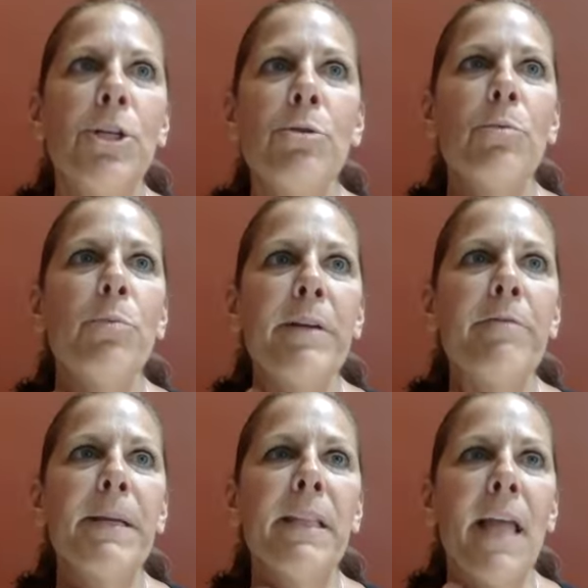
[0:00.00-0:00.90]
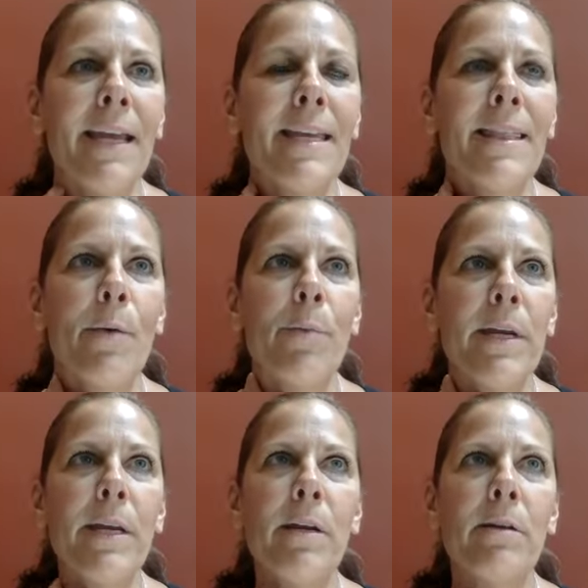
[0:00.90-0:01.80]
you, we've been lucky that
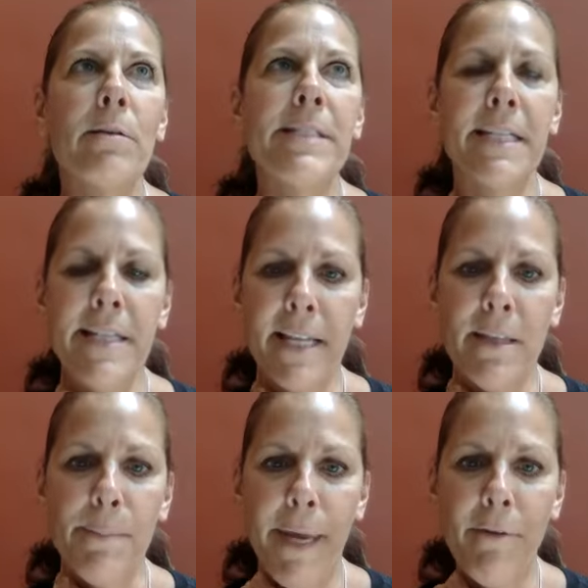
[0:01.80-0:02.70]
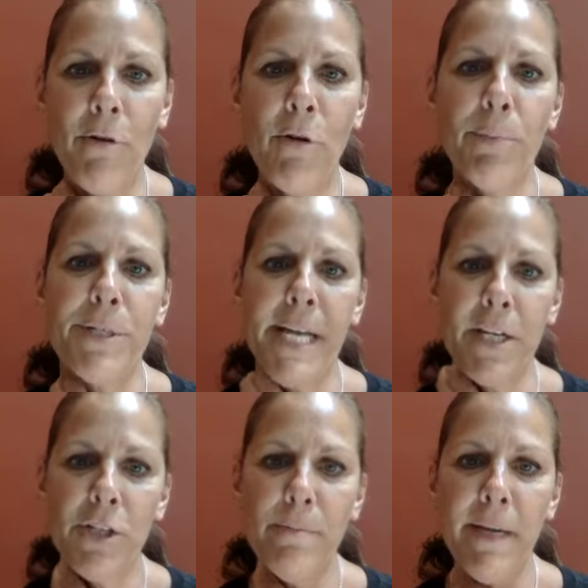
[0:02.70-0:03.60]
we did get the payroll
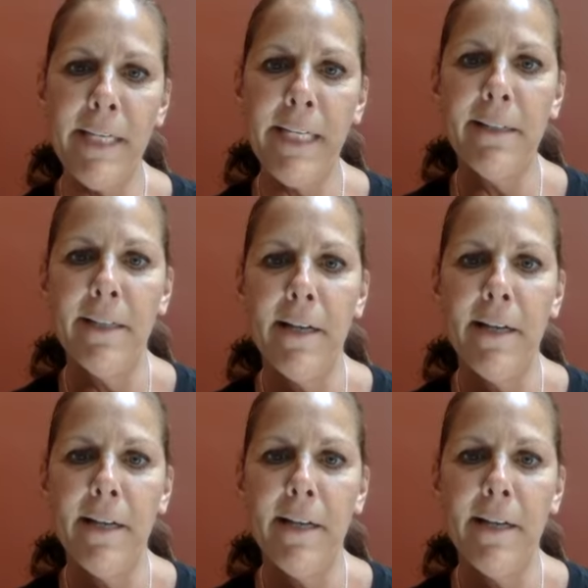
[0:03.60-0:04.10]
protection money.